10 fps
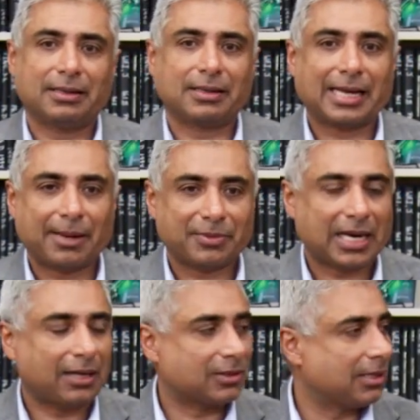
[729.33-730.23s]
CAPS
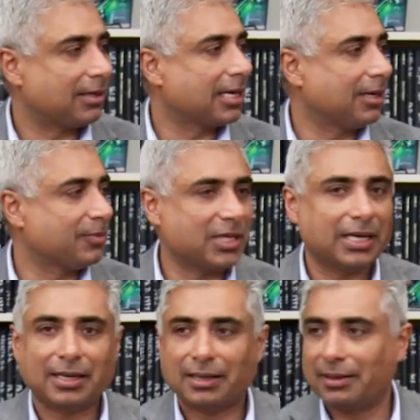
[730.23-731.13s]
counselor comes
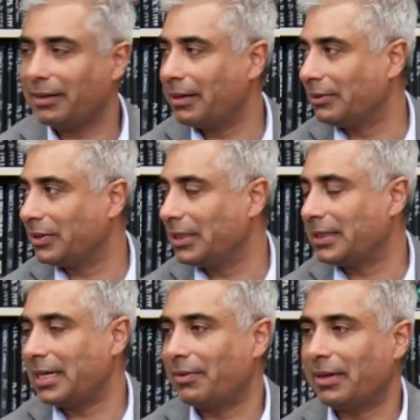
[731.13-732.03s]
in and,
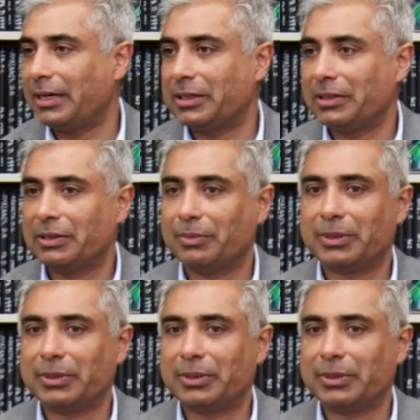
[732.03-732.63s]
sits down there too.